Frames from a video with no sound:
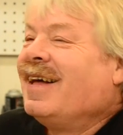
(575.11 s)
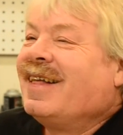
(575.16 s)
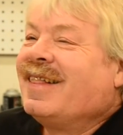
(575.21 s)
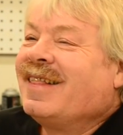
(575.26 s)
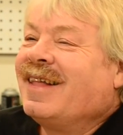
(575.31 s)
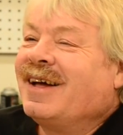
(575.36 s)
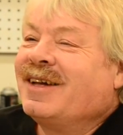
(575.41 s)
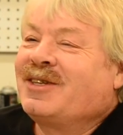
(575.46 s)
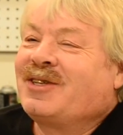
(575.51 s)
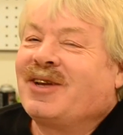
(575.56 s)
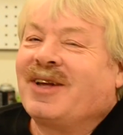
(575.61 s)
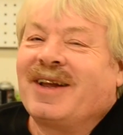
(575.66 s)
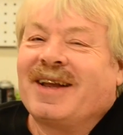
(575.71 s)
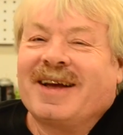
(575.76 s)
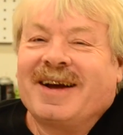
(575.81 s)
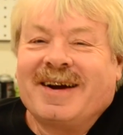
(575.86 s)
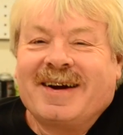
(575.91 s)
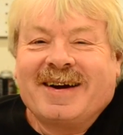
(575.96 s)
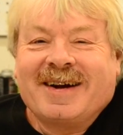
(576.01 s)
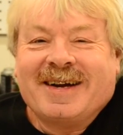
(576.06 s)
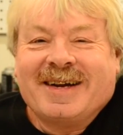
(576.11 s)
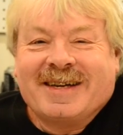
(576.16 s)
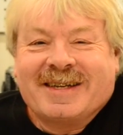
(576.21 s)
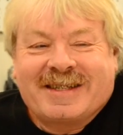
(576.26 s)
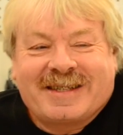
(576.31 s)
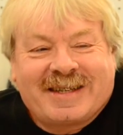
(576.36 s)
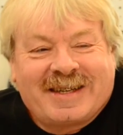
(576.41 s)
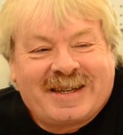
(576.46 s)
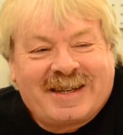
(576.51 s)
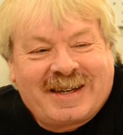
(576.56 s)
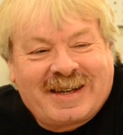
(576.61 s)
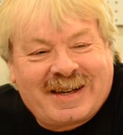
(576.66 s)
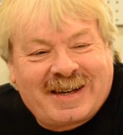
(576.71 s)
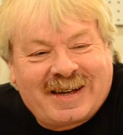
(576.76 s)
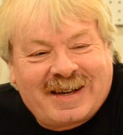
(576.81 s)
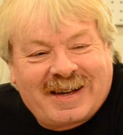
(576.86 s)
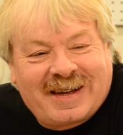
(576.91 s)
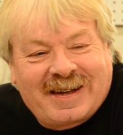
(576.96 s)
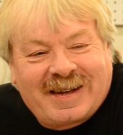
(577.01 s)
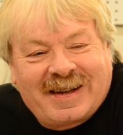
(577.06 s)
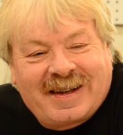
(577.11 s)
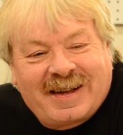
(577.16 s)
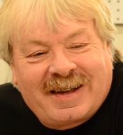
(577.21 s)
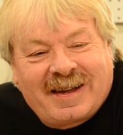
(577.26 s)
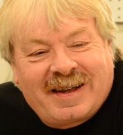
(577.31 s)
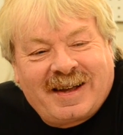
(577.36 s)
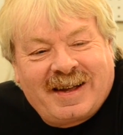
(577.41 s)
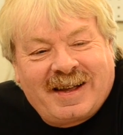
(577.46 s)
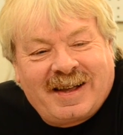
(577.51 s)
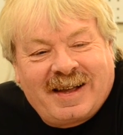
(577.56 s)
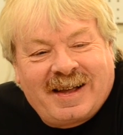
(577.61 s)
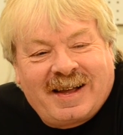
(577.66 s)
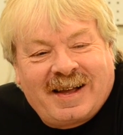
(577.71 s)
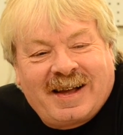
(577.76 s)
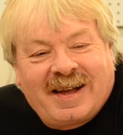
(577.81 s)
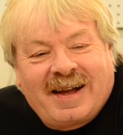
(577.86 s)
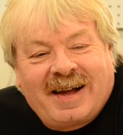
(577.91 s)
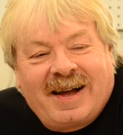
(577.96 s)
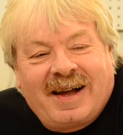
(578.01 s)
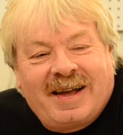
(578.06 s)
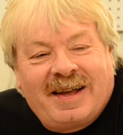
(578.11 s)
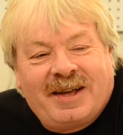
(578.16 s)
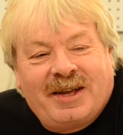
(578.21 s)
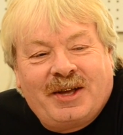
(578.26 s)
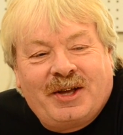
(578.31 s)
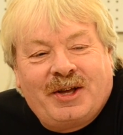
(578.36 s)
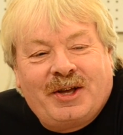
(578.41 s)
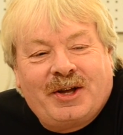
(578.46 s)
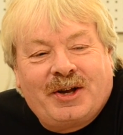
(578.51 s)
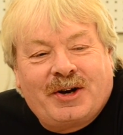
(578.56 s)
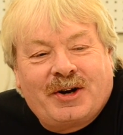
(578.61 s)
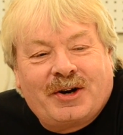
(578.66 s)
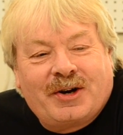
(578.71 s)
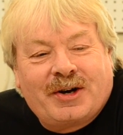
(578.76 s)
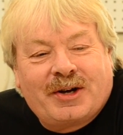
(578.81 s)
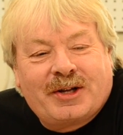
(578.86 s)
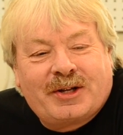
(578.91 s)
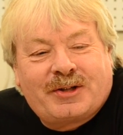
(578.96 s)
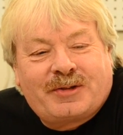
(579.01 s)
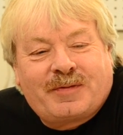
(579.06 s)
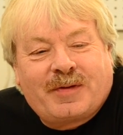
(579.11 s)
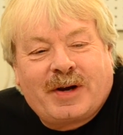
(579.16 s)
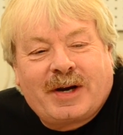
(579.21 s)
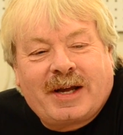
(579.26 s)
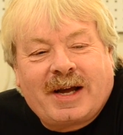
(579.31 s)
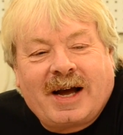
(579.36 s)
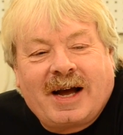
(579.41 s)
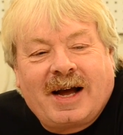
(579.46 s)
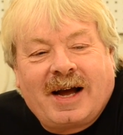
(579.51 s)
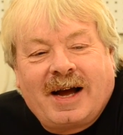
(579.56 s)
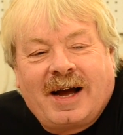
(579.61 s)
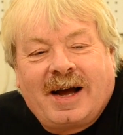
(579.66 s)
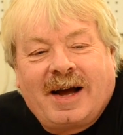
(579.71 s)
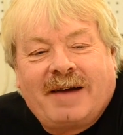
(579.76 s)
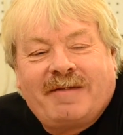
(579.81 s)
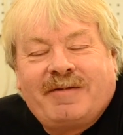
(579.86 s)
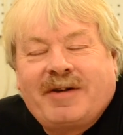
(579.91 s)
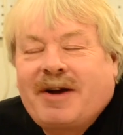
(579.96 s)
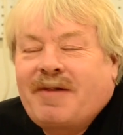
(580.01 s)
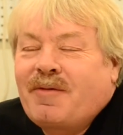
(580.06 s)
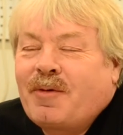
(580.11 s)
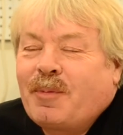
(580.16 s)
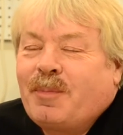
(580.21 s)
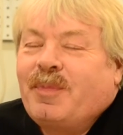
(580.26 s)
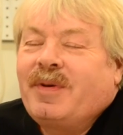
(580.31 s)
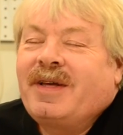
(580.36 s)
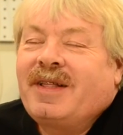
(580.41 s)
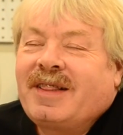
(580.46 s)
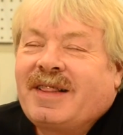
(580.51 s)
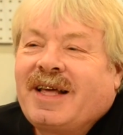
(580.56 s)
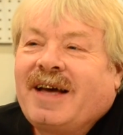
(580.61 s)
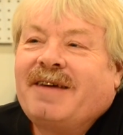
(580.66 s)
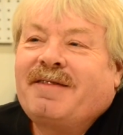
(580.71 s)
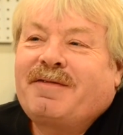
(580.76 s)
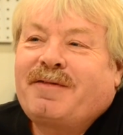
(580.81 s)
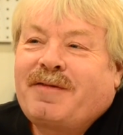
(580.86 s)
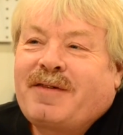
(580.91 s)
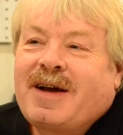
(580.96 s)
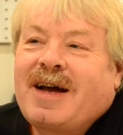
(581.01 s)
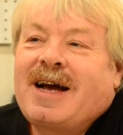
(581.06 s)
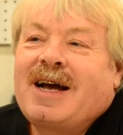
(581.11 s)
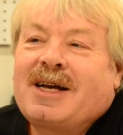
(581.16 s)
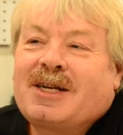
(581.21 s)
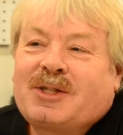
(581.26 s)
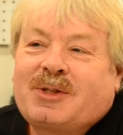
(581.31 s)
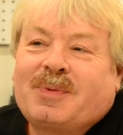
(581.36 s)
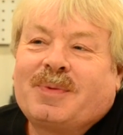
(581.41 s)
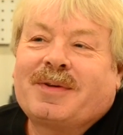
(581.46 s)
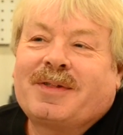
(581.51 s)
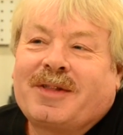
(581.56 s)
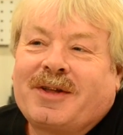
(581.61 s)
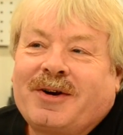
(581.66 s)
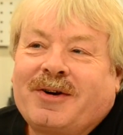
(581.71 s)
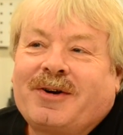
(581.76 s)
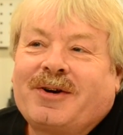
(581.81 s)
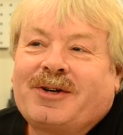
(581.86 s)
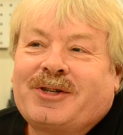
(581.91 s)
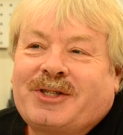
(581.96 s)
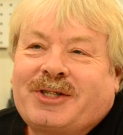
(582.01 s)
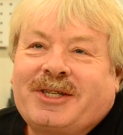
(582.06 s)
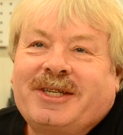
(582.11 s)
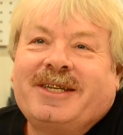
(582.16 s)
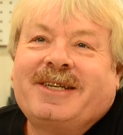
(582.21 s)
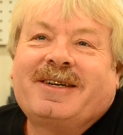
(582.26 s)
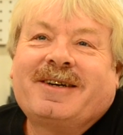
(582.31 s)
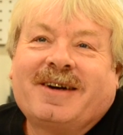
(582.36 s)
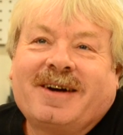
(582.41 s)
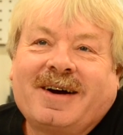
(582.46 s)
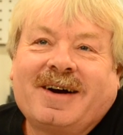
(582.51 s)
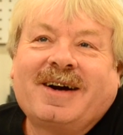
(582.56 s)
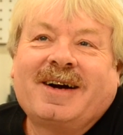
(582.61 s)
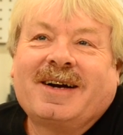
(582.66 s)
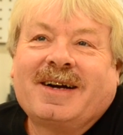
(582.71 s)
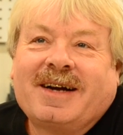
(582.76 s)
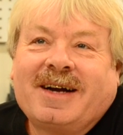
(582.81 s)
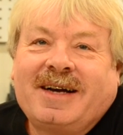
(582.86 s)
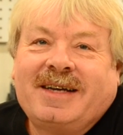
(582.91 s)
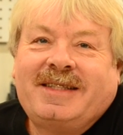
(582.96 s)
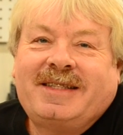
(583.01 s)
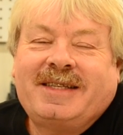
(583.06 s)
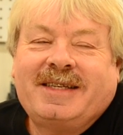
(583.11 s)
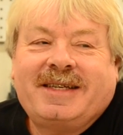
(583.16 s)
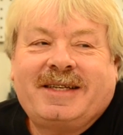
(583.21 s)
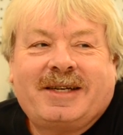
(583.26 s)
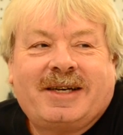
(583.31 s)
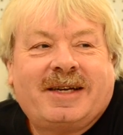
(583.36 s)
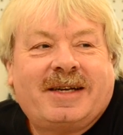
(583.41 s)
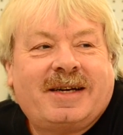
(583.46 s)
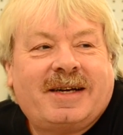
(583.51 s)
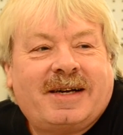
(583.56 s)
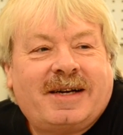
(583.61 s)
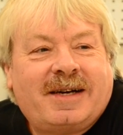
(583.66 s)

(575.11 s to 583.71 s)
That's hilarious. And it's funny, I've never been that fast with an RC car. I think at